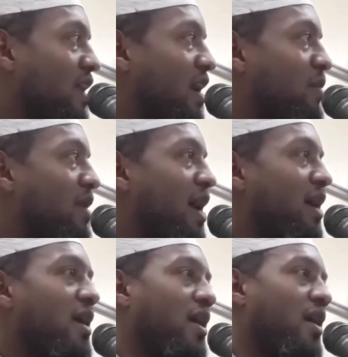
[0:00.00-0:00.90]
Like a
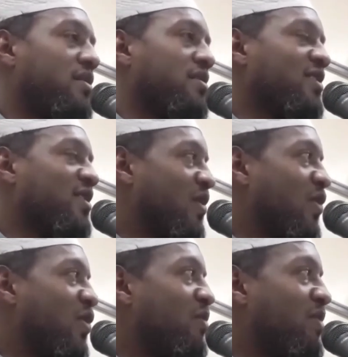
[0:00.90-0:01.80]
black ant
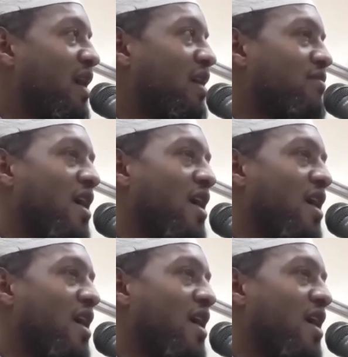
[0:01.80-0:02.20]
on a black